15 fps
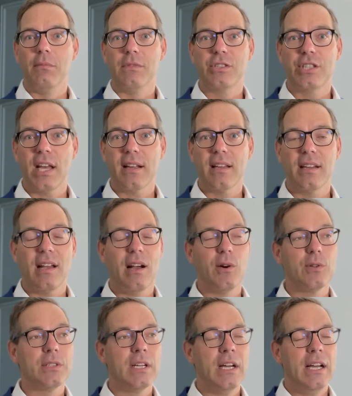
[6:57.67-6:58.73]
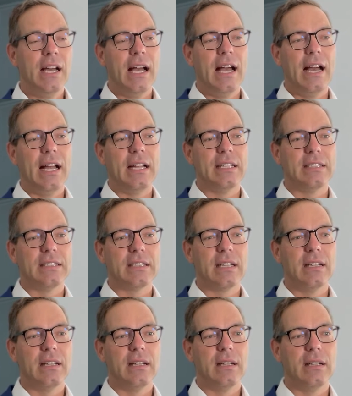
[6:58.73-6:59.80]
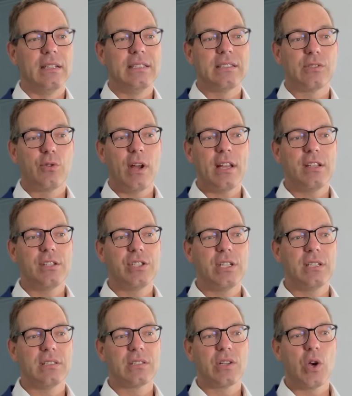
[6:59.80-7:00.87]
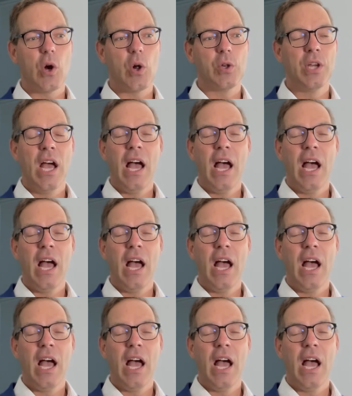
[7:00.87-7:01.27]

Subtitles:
Check it out. And his strategy is called,